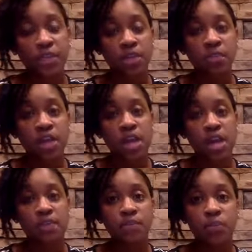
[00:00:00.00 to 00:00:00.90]

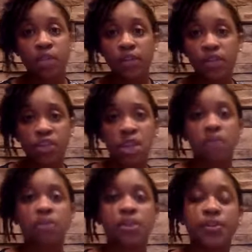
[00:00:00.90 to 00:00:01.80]
Sometimes whatever
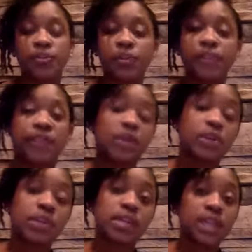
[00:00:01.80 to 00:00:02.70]
genre the film
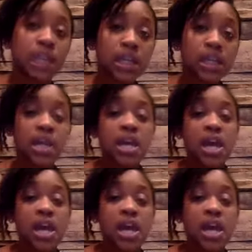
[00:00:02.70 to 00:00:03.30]
is in